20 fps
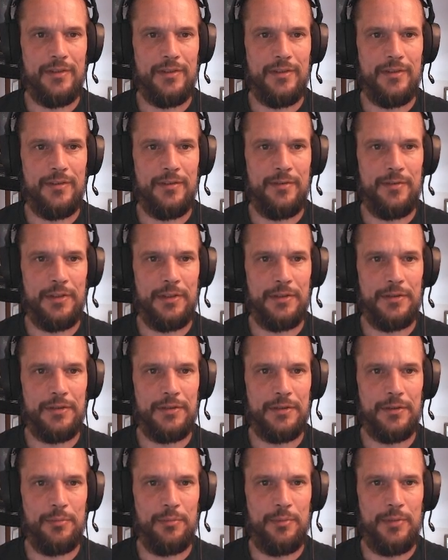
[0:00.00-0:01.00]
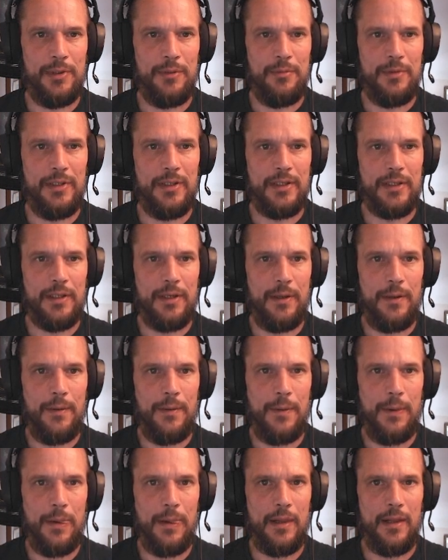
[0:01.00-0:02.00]
fields to public
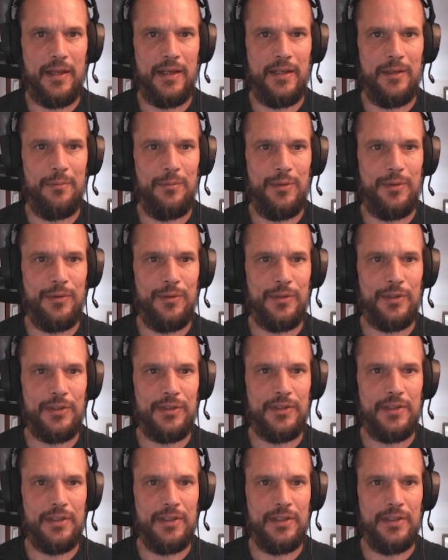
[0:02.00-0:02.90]
in the board.